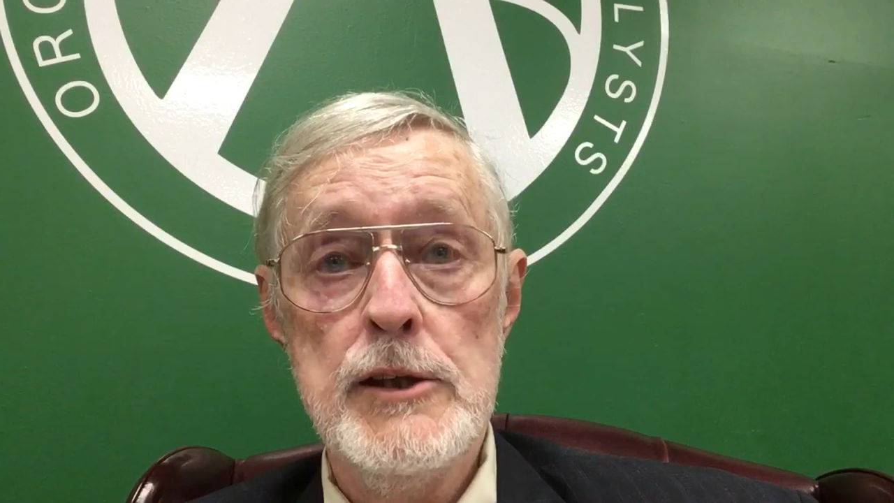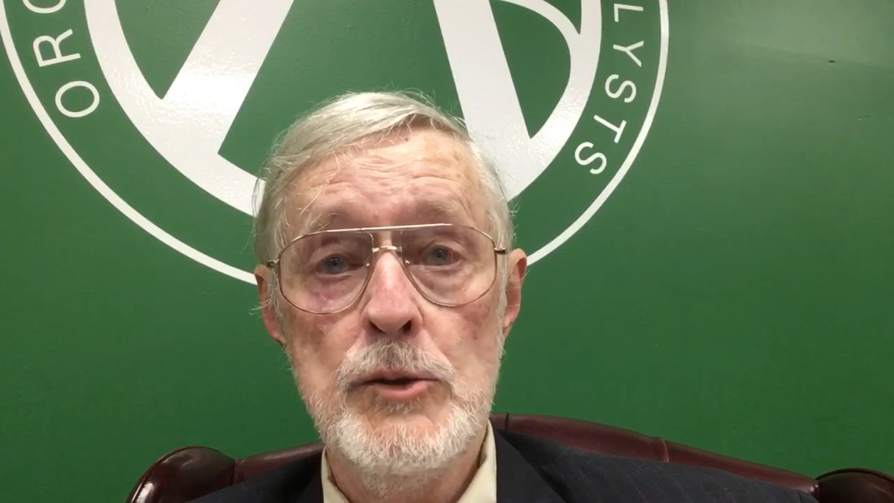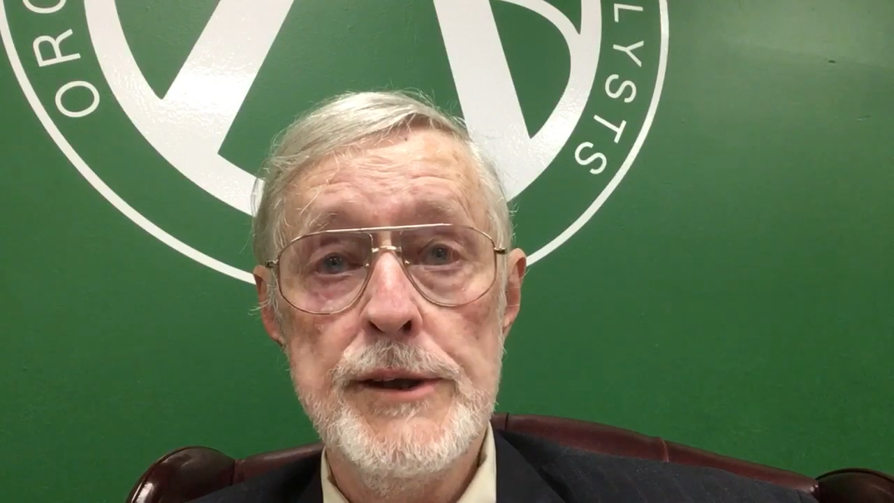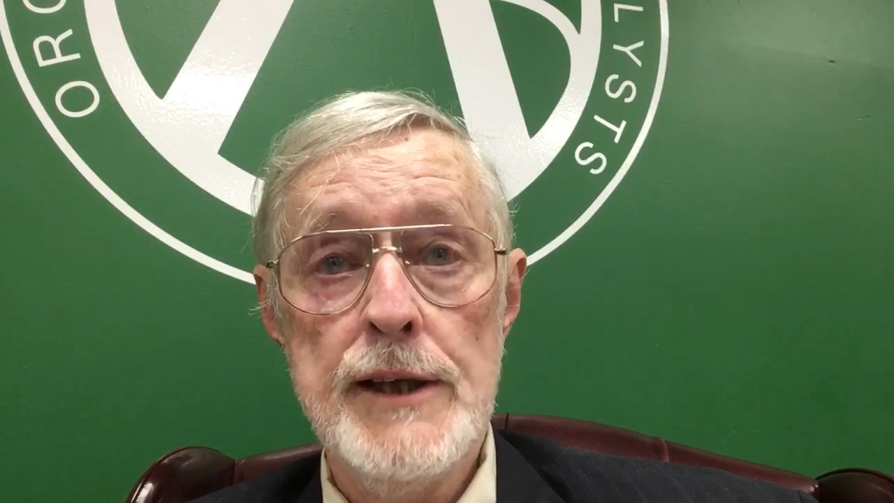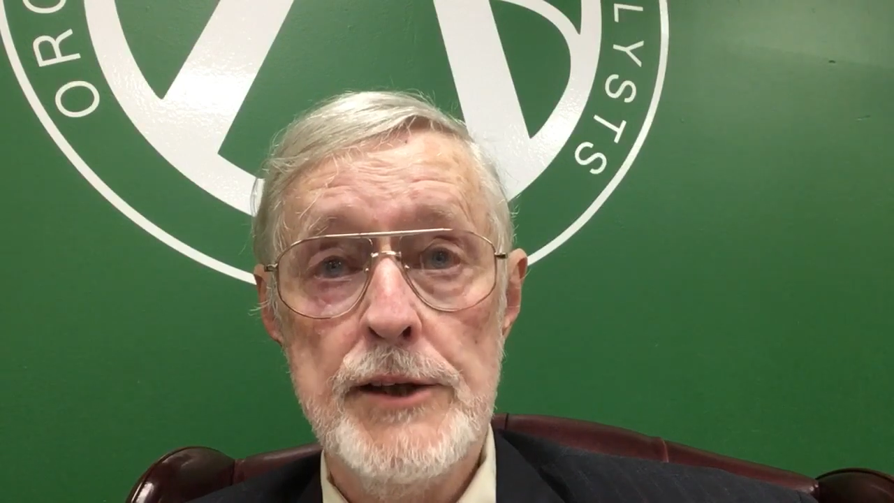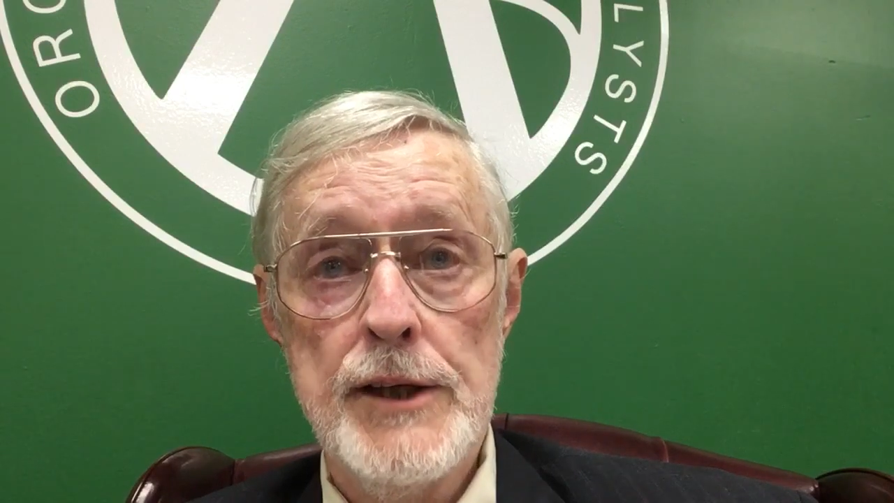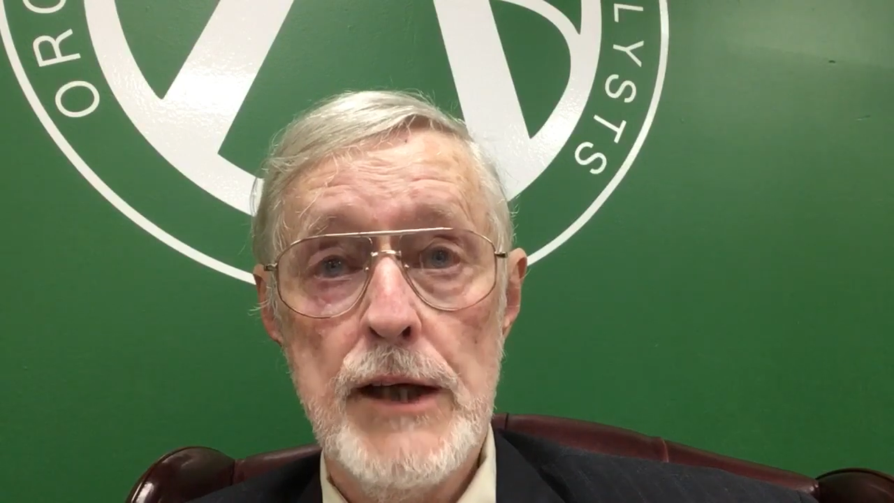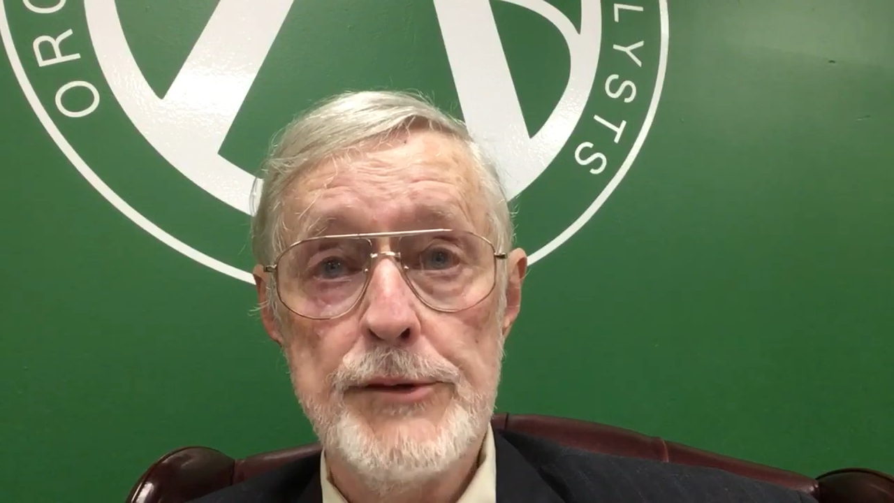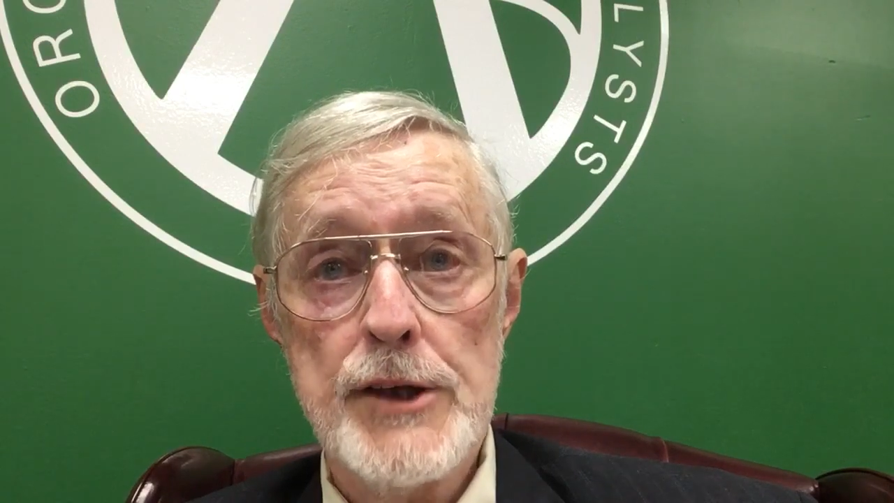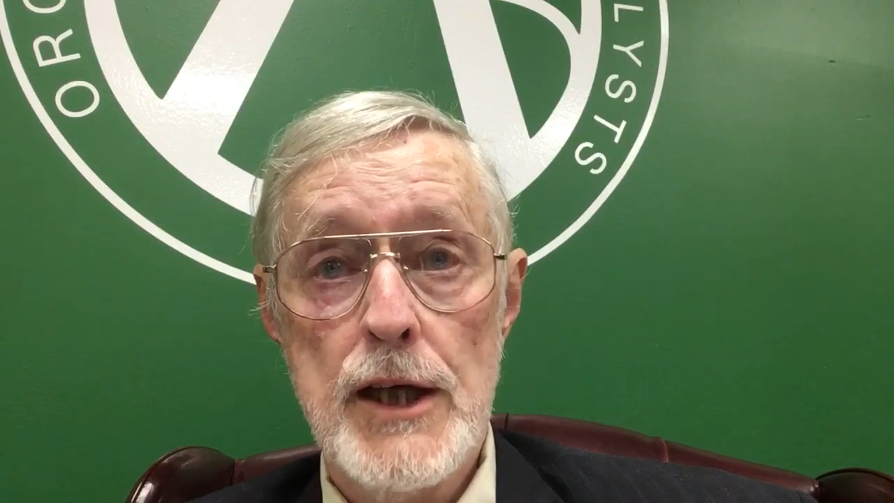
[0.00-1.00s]
do intend to
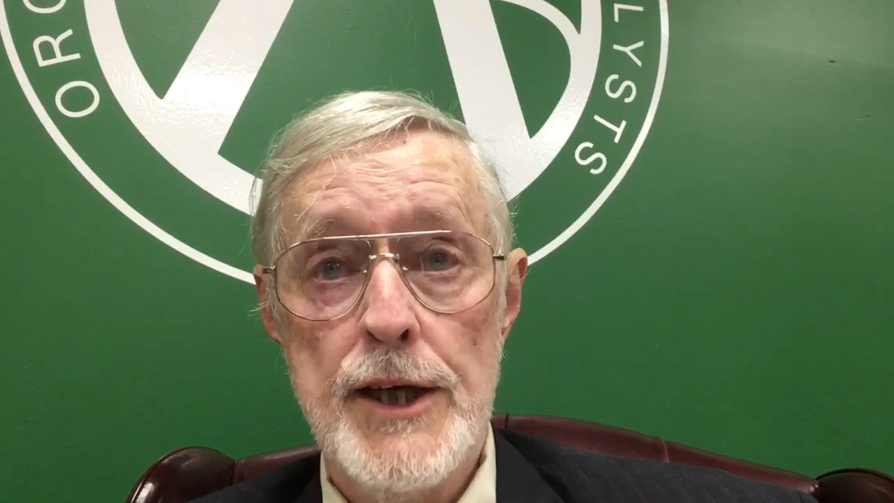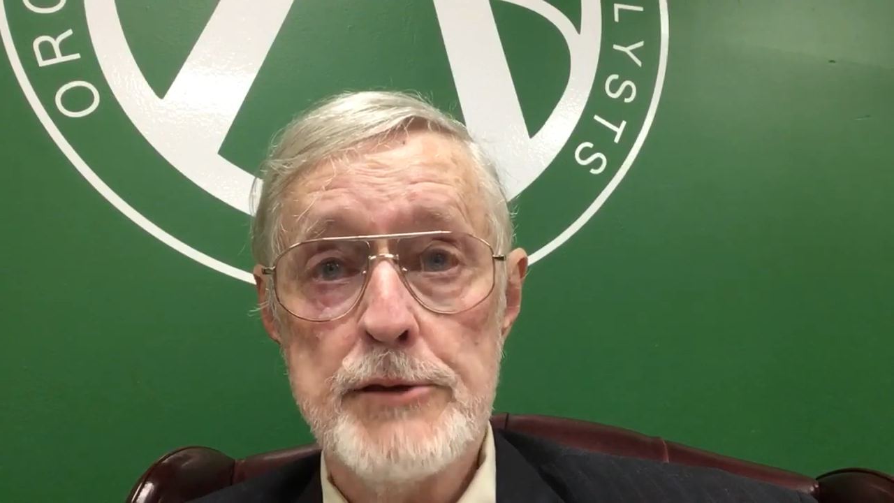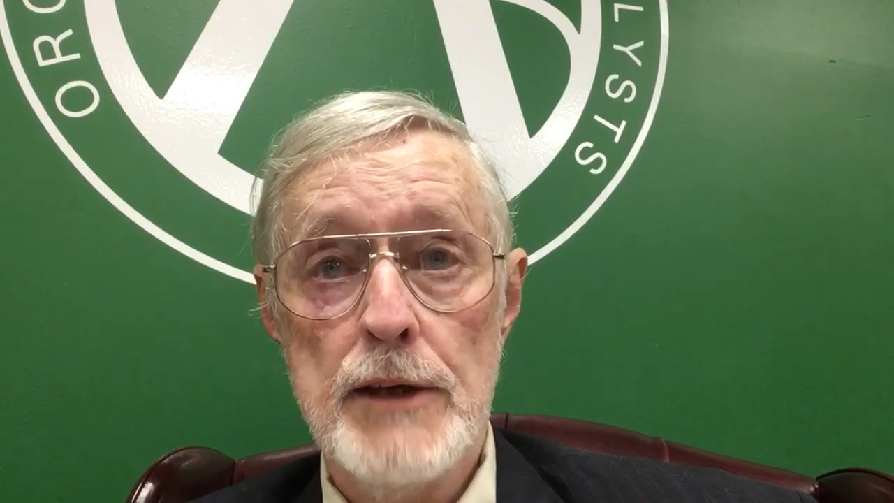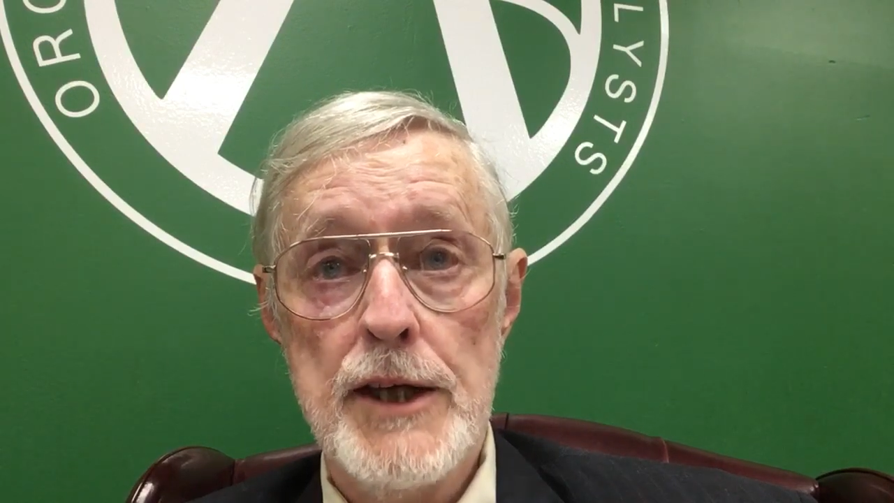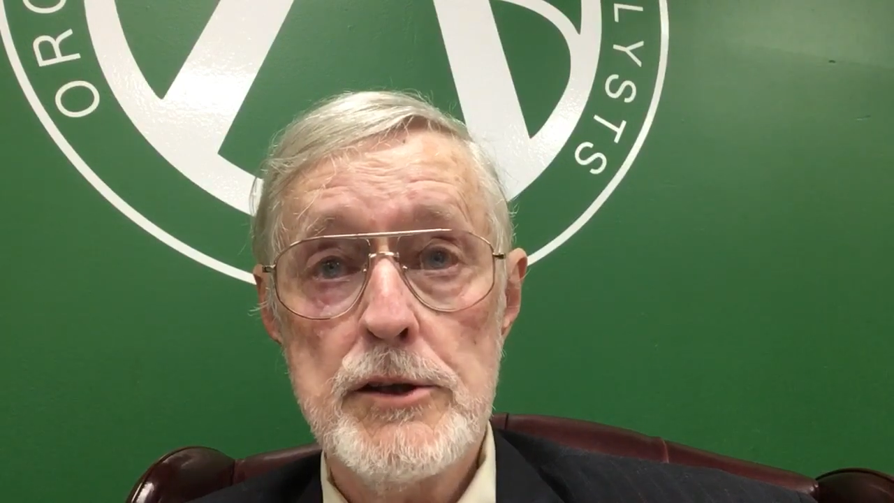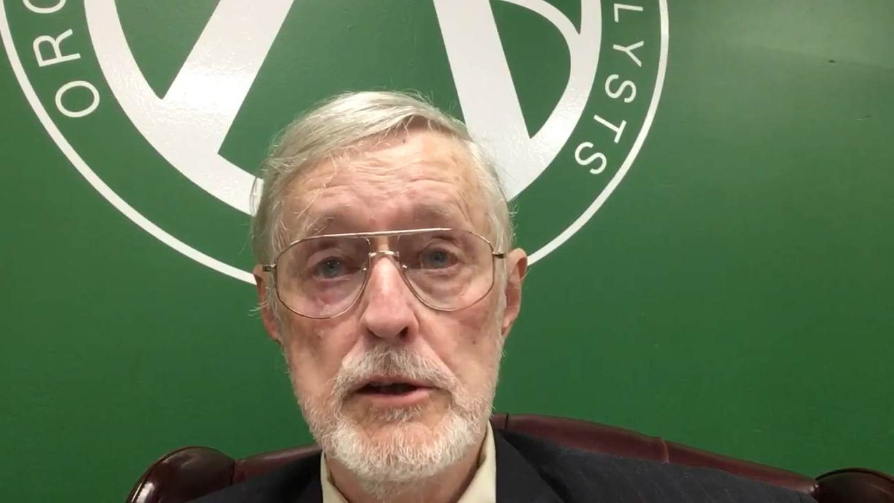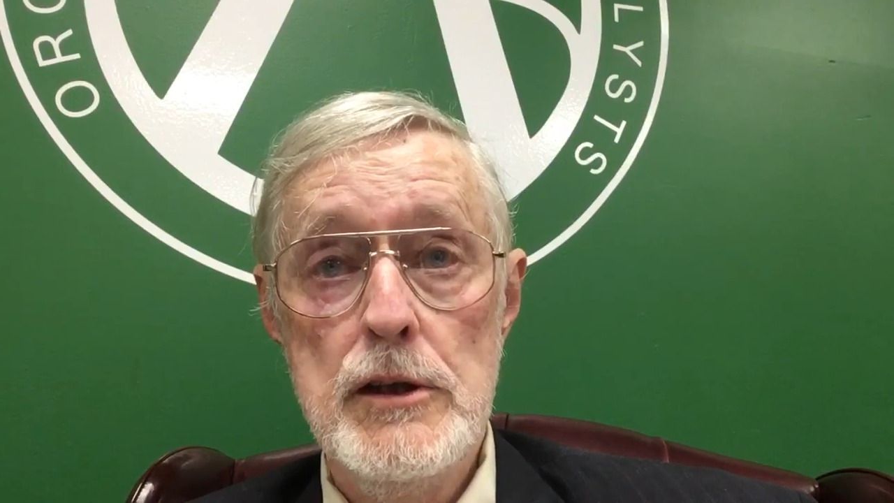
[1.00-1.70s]
give us a contract,